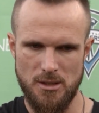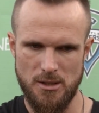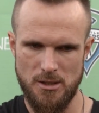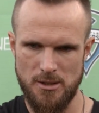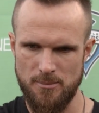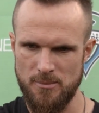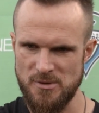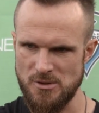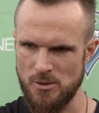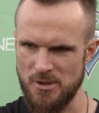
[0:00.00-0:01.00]

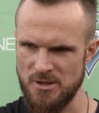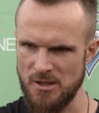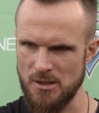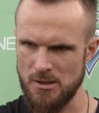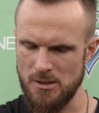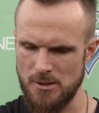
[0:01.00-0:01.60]
So I think